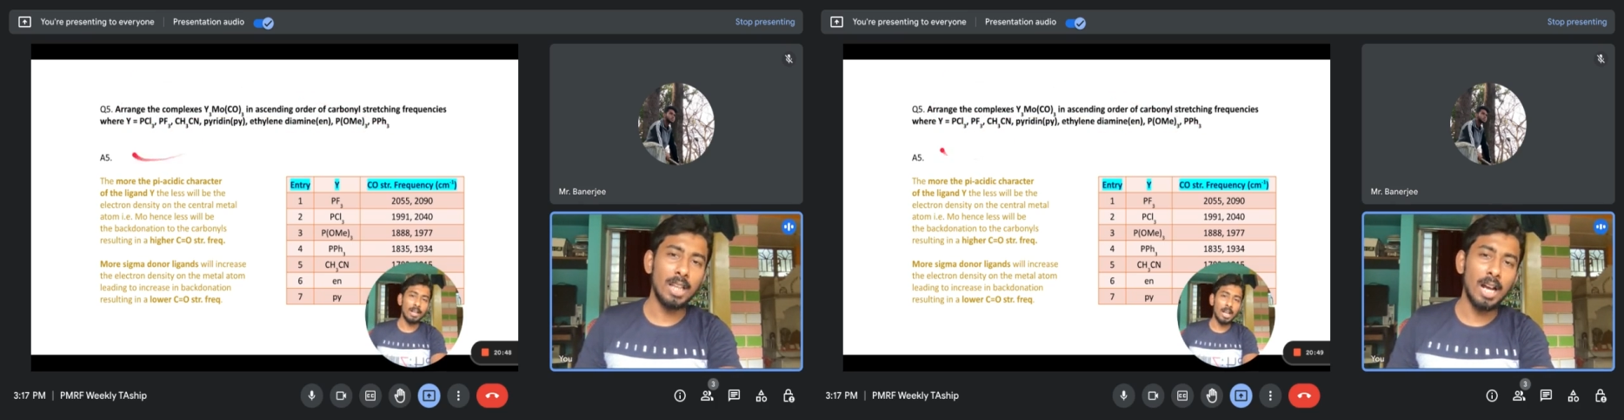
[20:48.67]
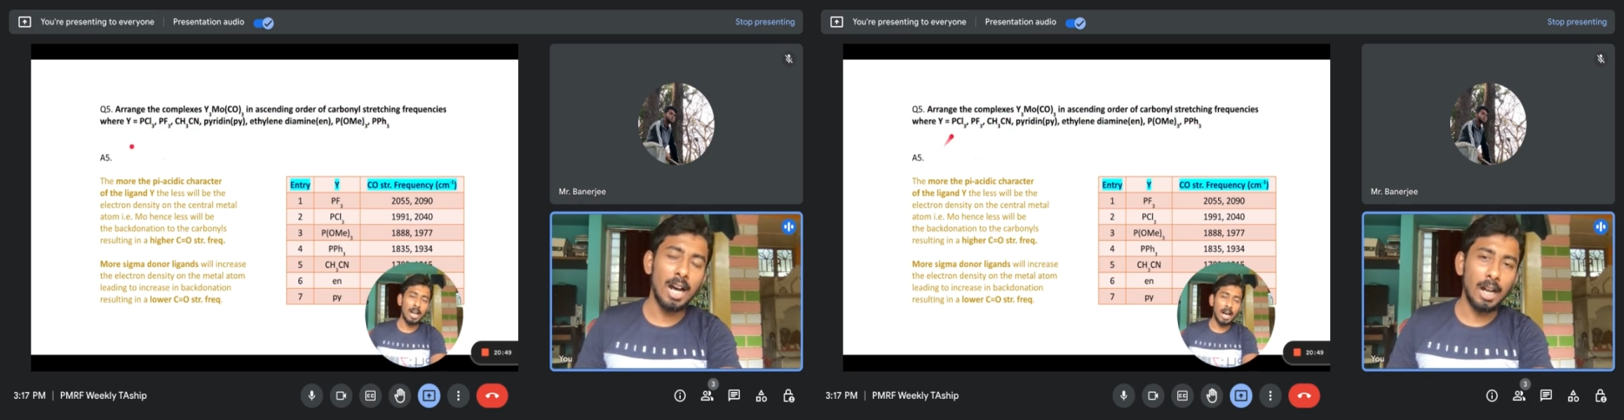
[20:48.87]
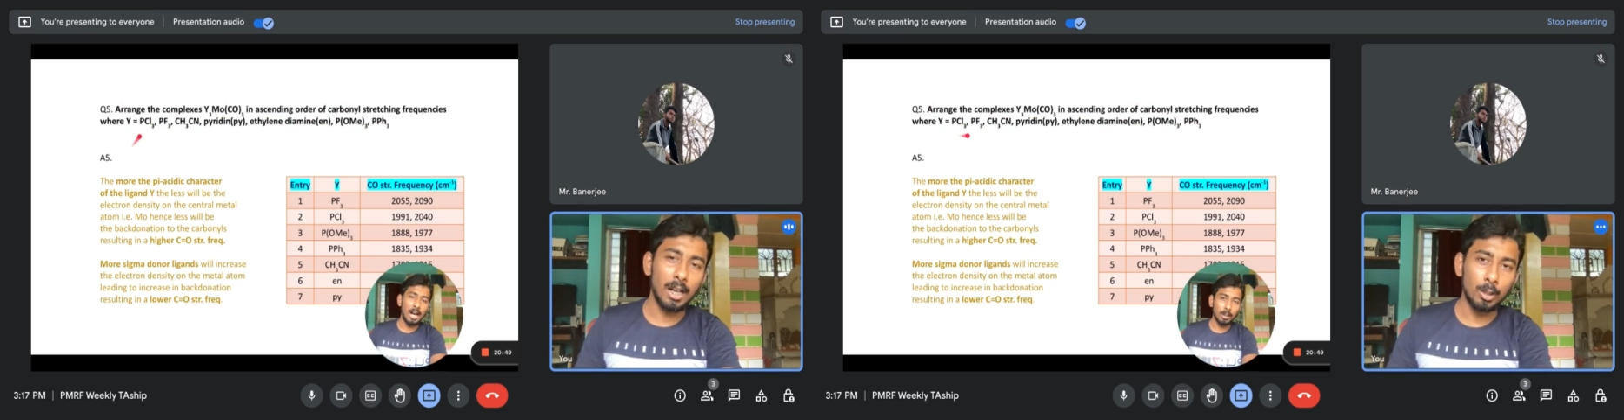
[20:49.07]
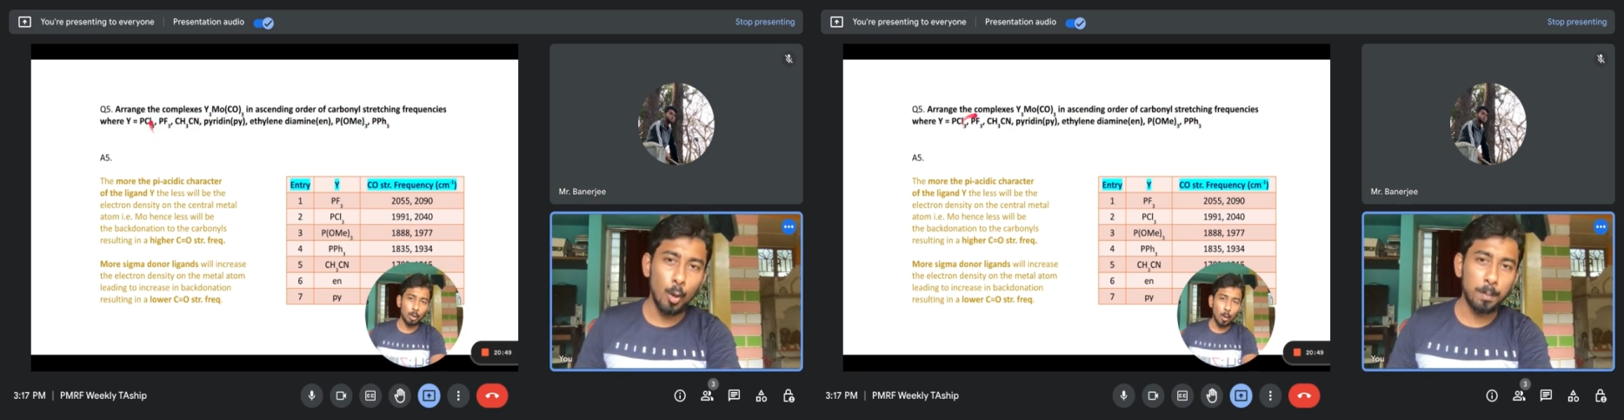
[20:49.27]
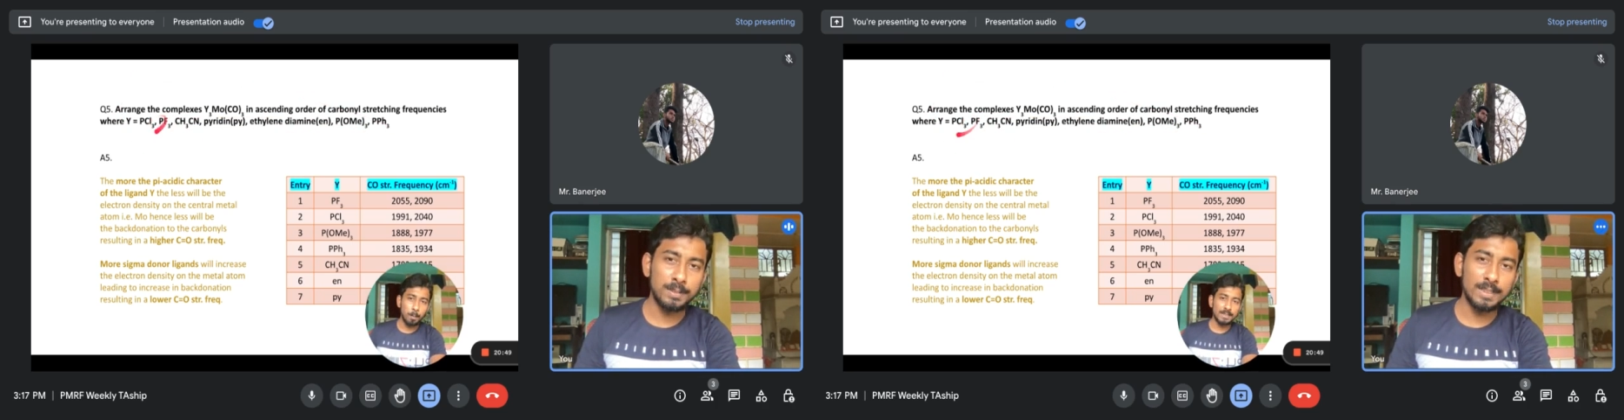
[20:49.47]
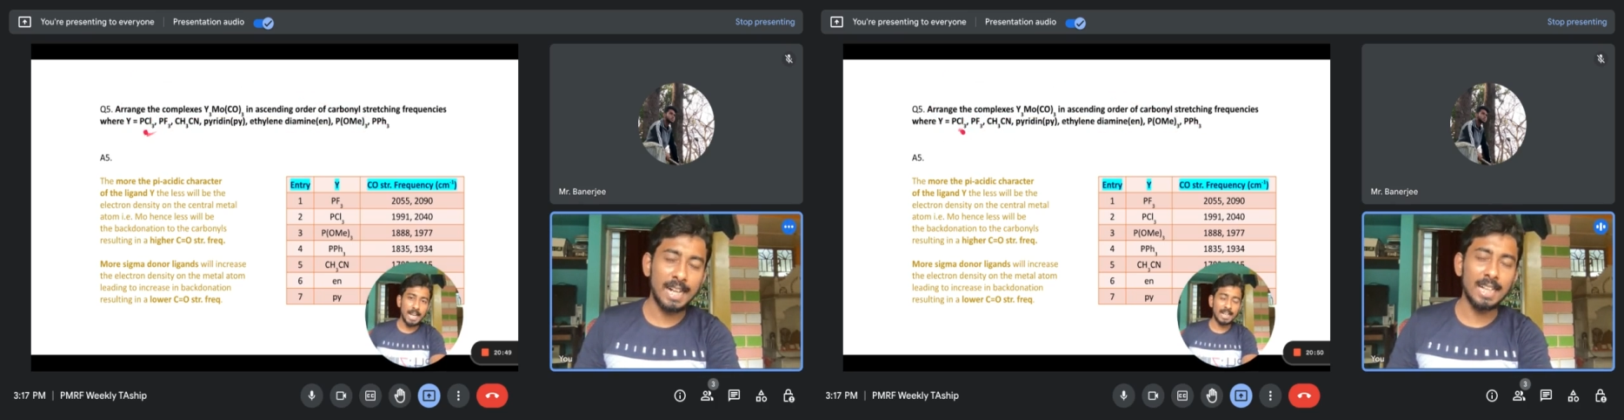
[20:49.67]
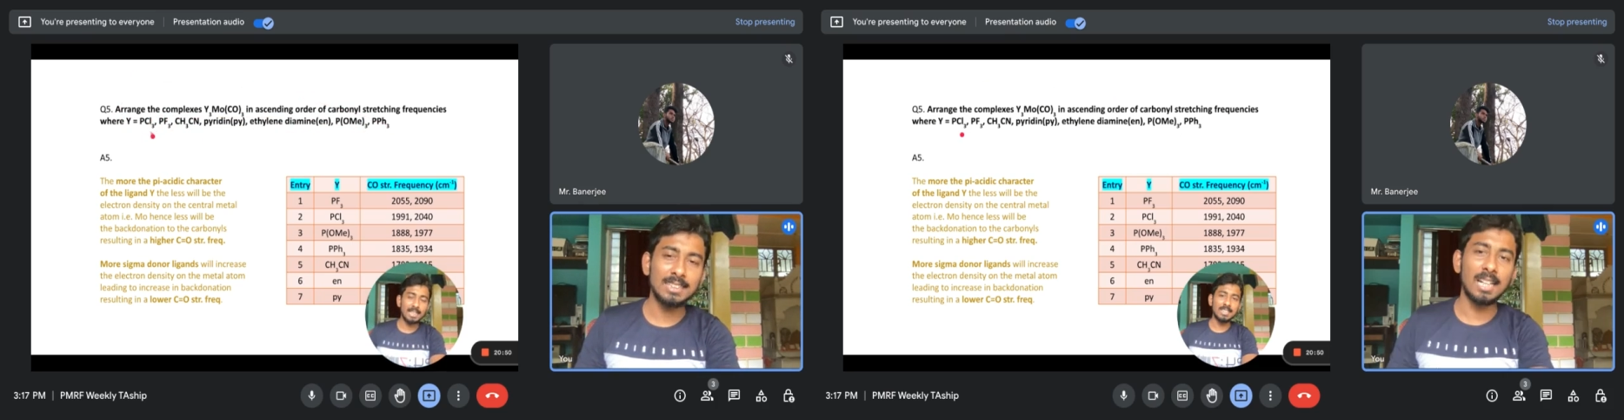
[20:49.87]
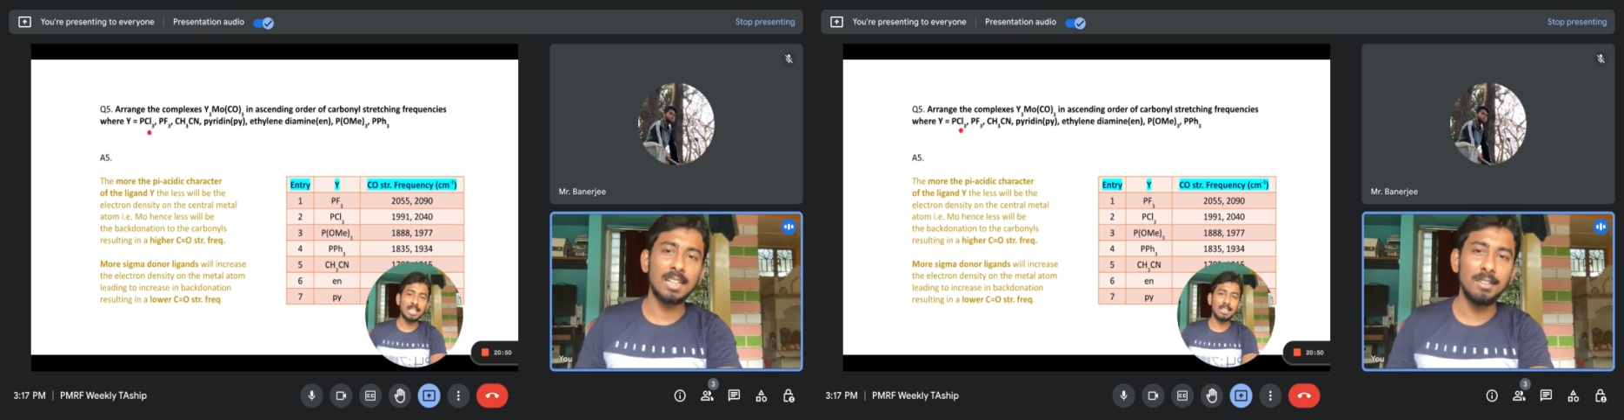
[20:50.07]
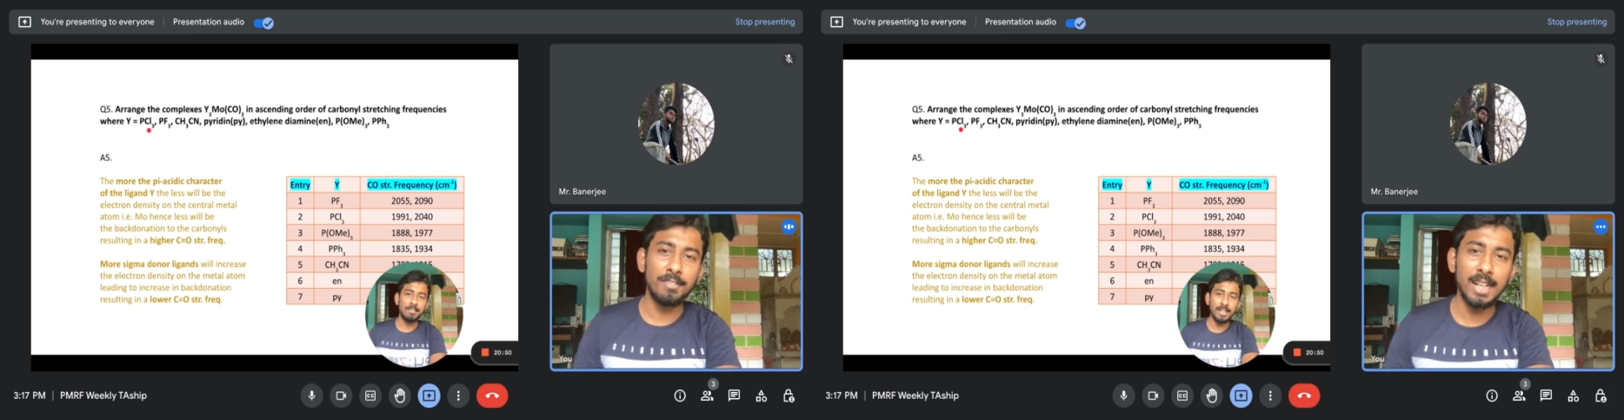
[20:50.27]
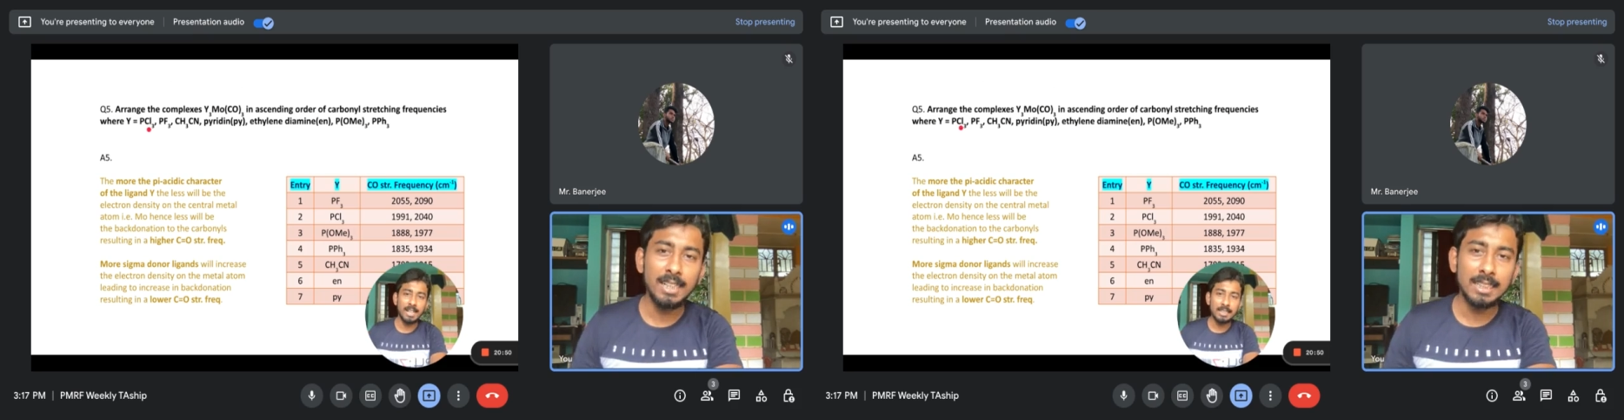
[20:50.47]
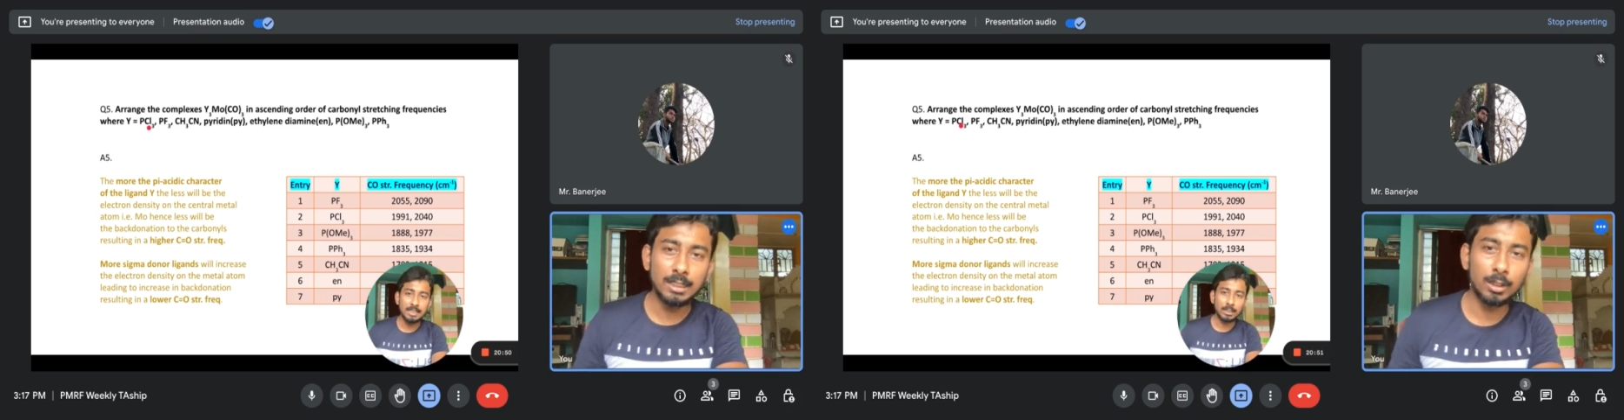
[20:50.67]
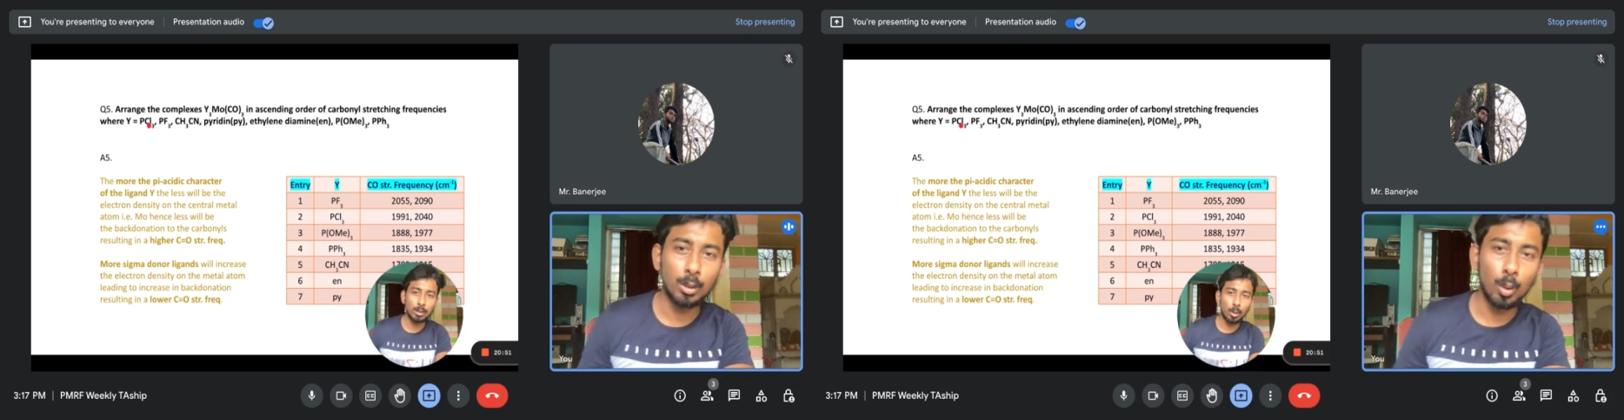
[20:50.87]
where the groups attached are different.